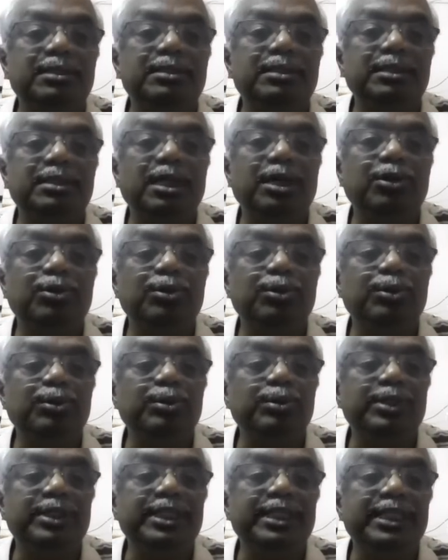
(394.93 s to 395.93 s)
Now
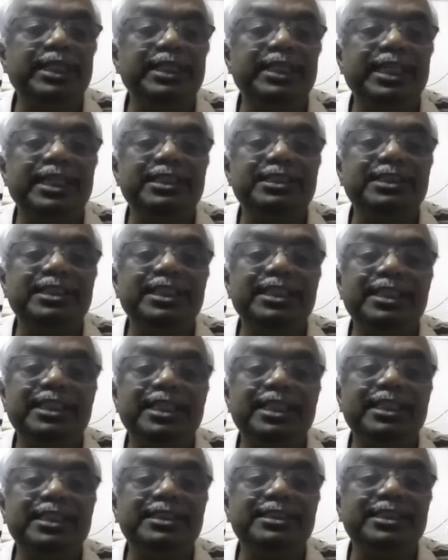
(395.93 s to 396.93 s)
the next
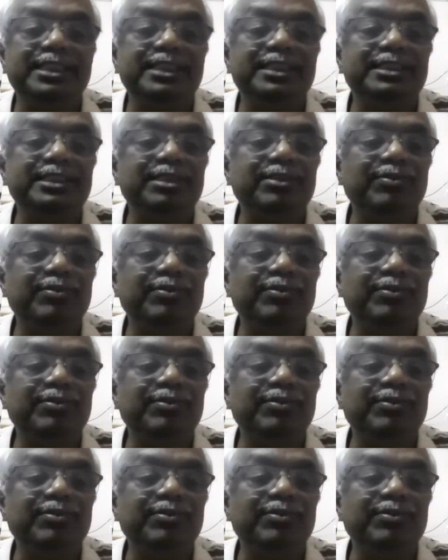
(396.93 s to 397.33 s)
case is